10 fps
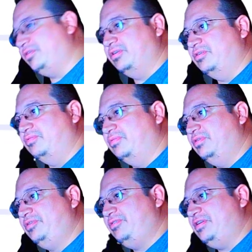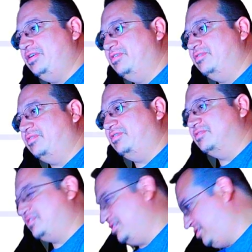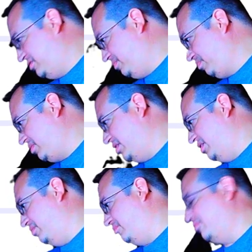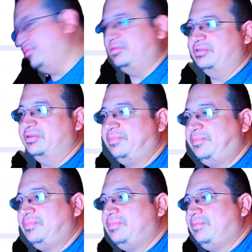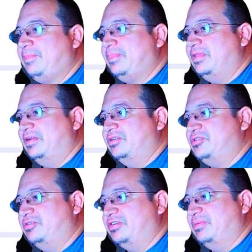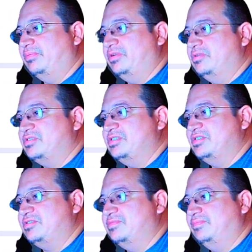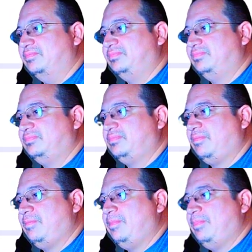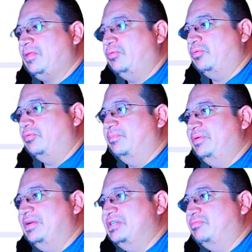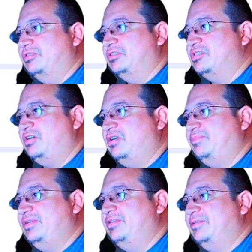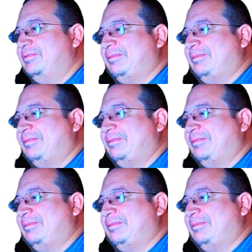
go under here on system, and we're going to enter, get below system. We're going to paste what we just copied.